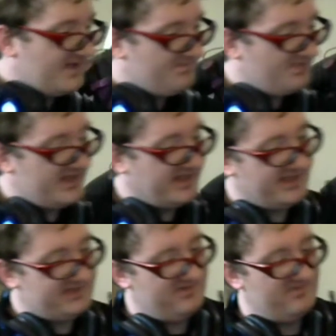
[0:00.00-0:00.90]
I'm probably going to
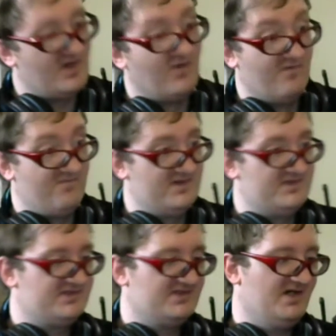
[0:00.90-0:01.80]
get to go with
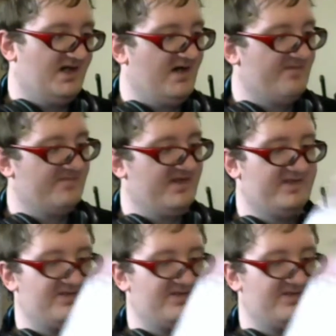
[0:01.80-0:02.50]
this. It's